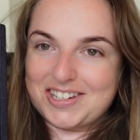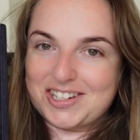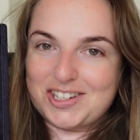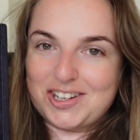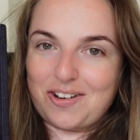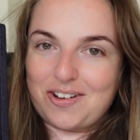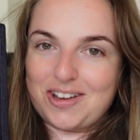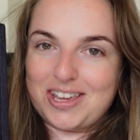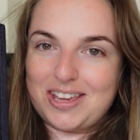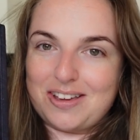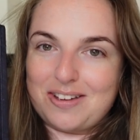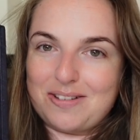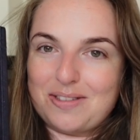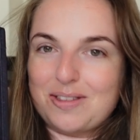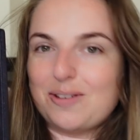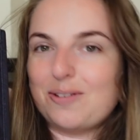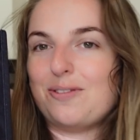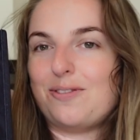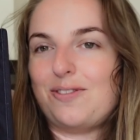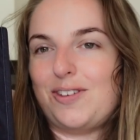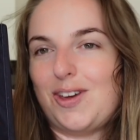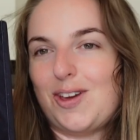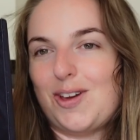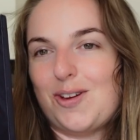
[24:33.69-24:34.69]
show you the
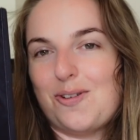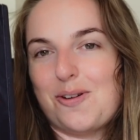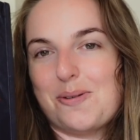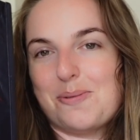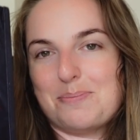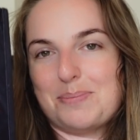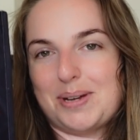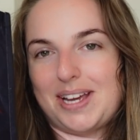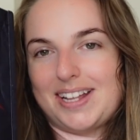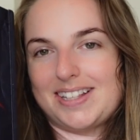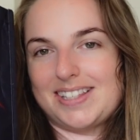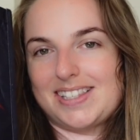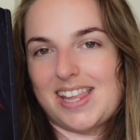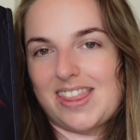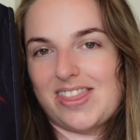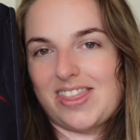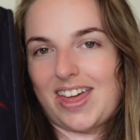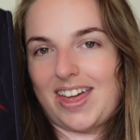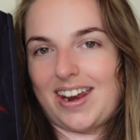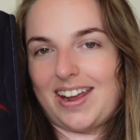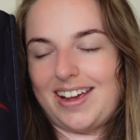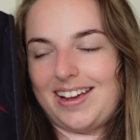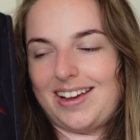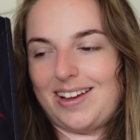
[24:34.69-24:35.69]
few bits
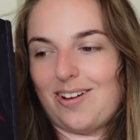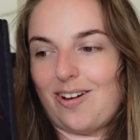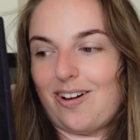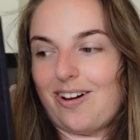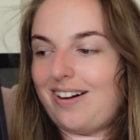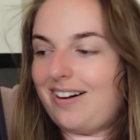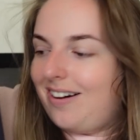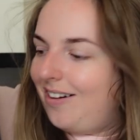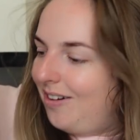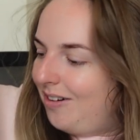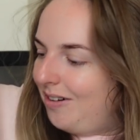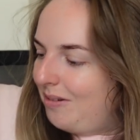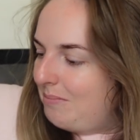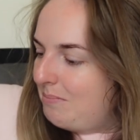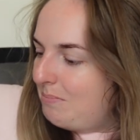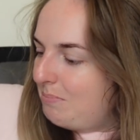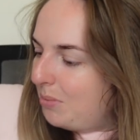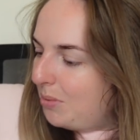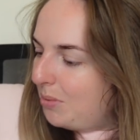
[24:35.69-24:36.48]
that I got on